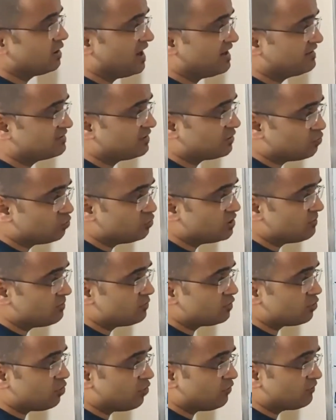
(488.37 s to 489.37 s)
and the roll
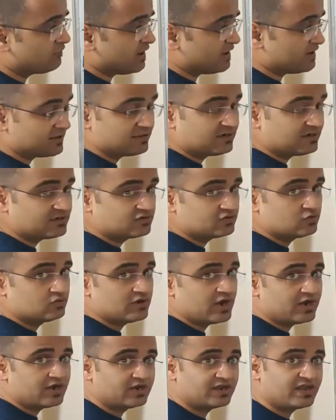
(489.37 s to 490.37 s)
number of another
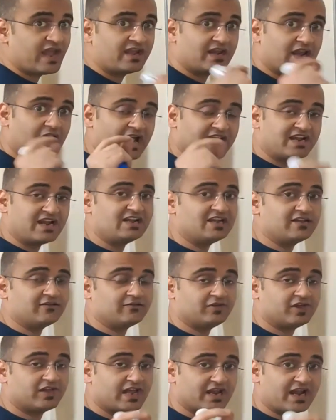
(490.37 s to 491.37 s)
student
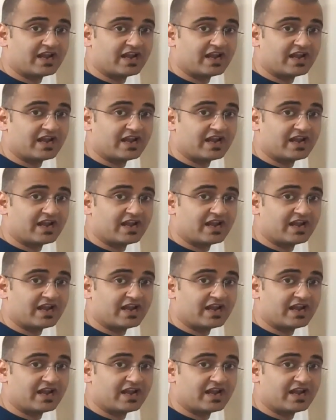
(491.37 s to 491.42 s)
we